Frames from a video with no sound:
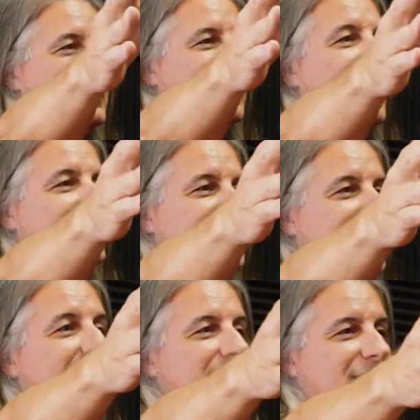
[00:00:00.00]

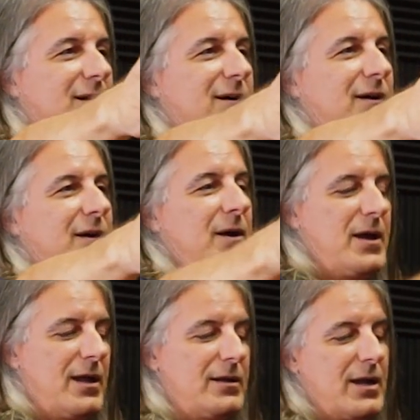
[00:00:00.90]
altogether. Mm-hmm.
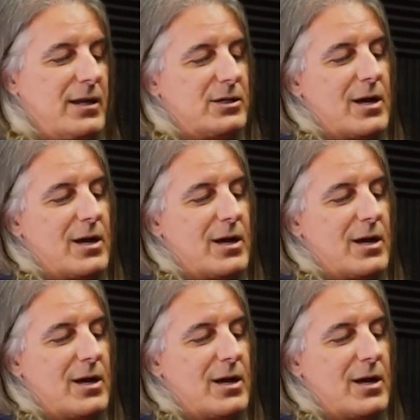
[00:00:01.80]
And and